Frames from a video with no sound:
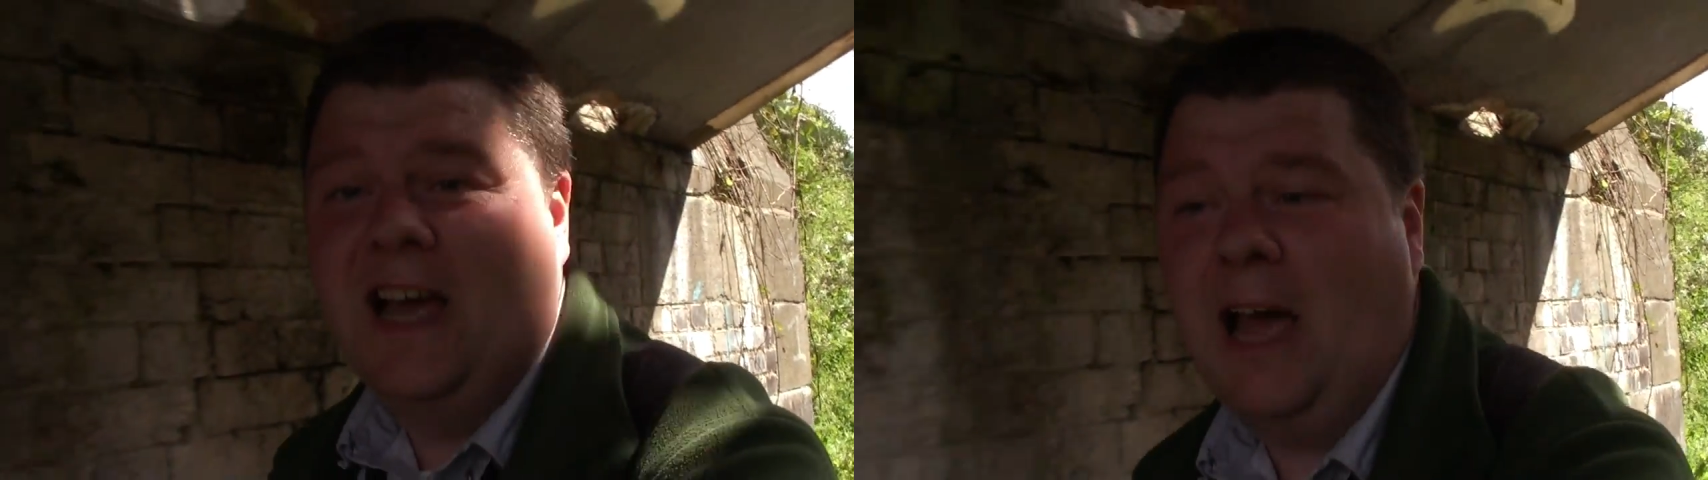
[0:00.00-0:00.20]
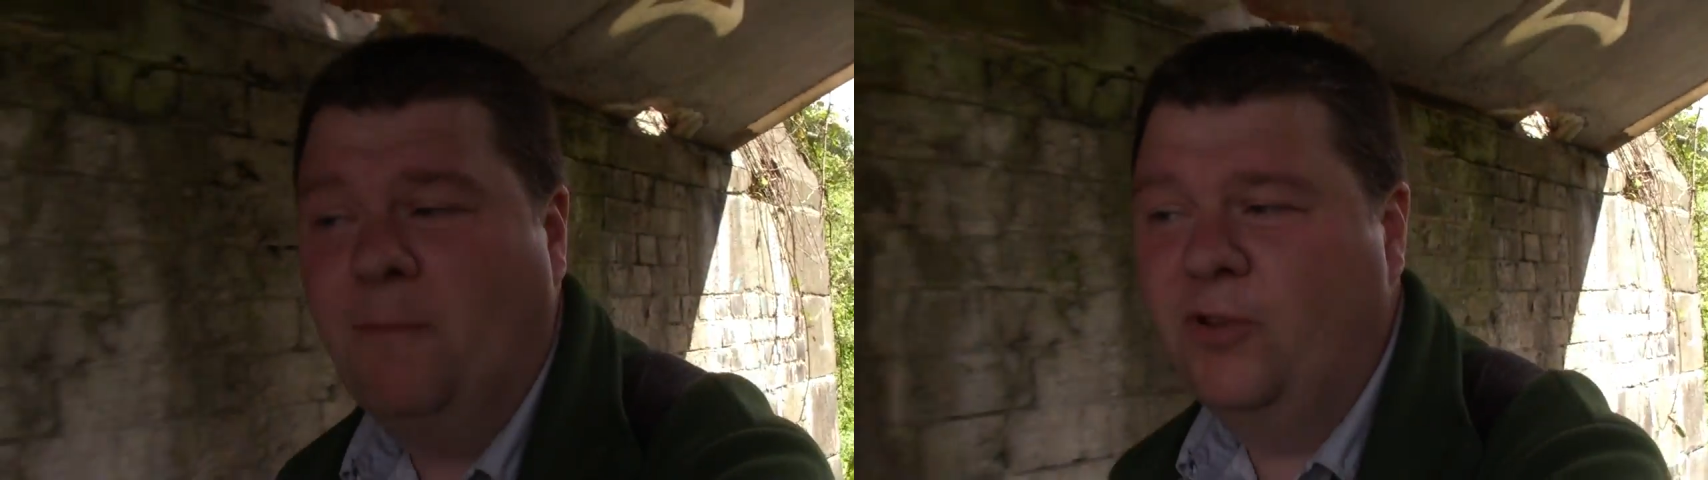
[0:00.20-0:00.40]

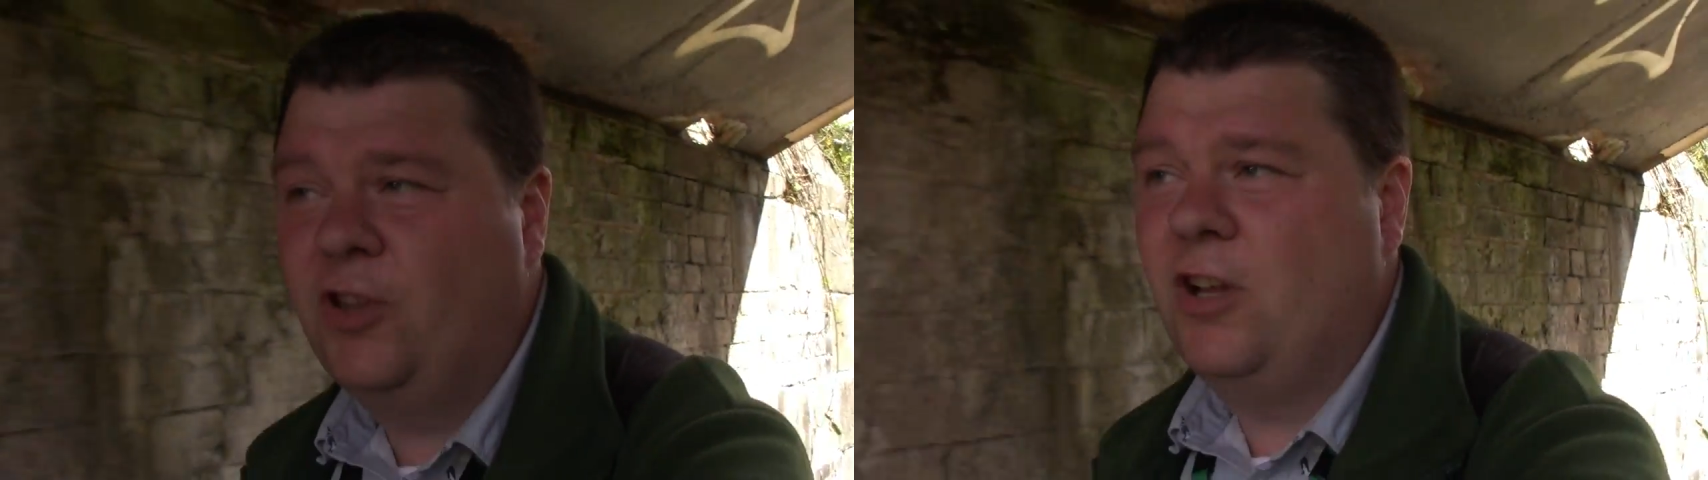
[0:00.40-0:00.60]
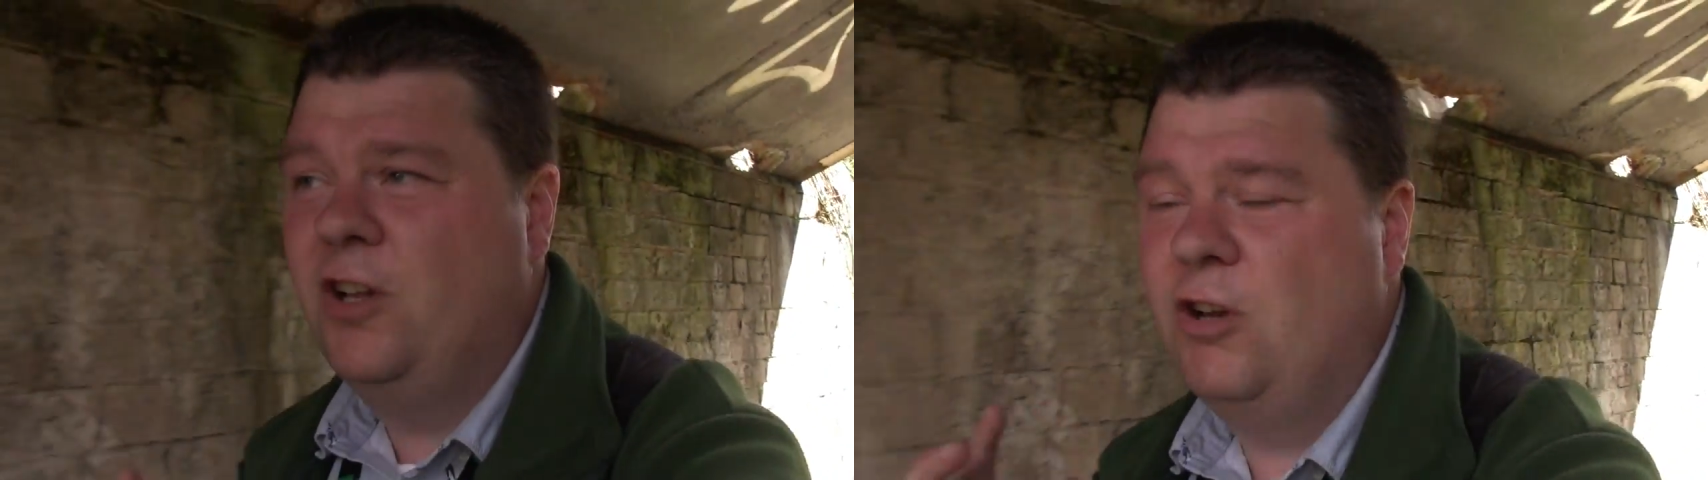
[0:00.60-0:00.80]

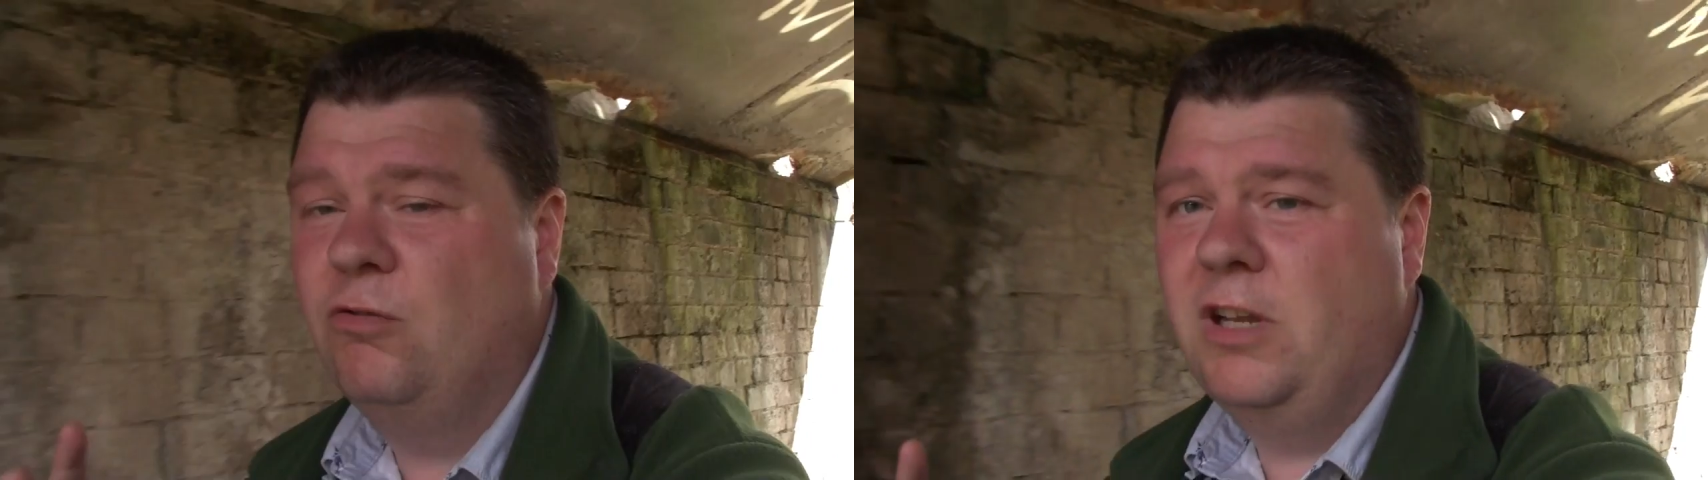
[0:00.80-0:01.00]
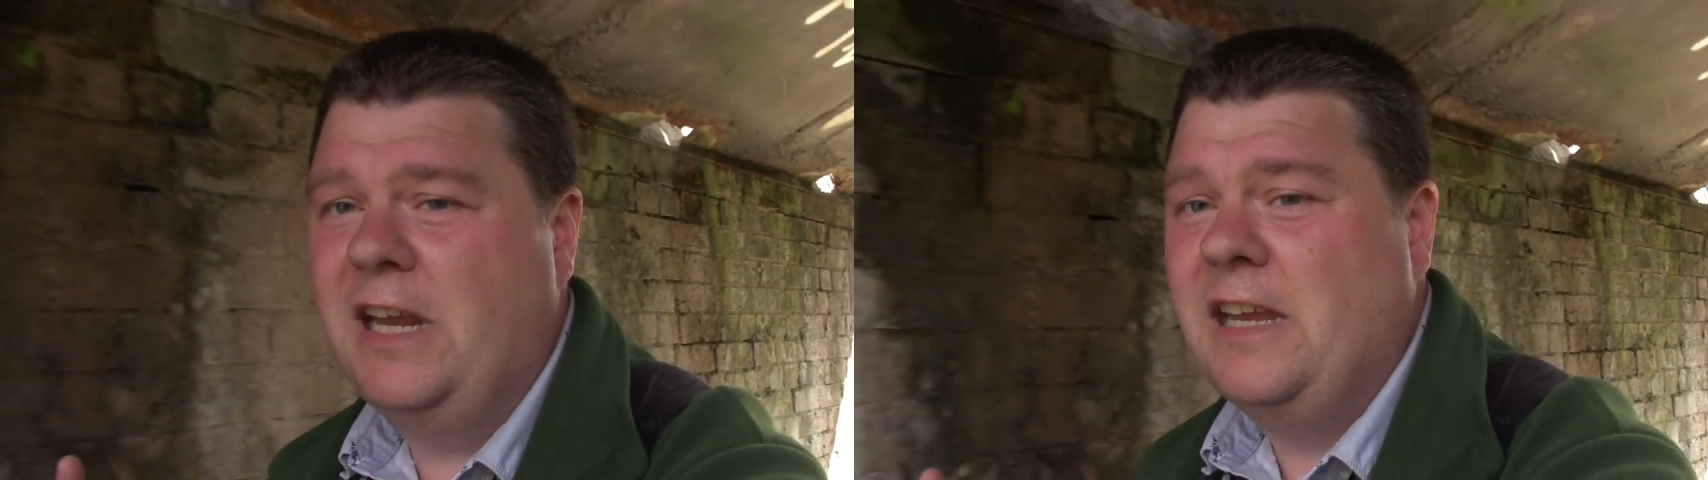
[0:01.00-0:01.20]

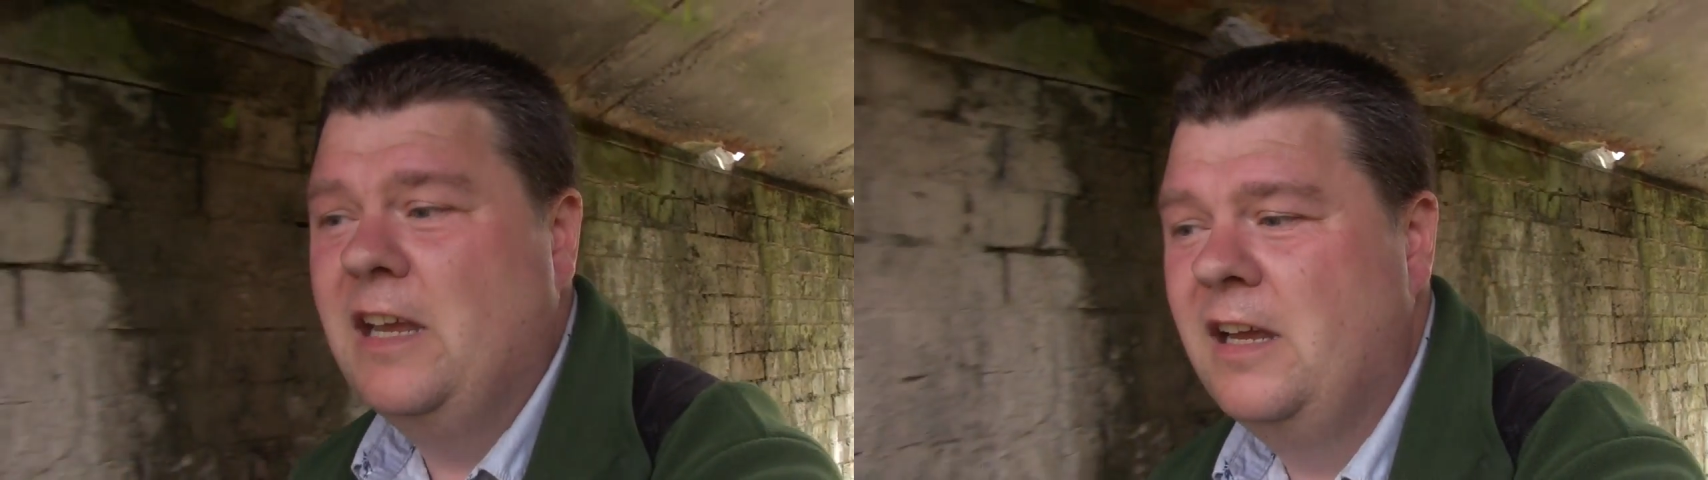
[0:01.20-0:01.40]
absolutely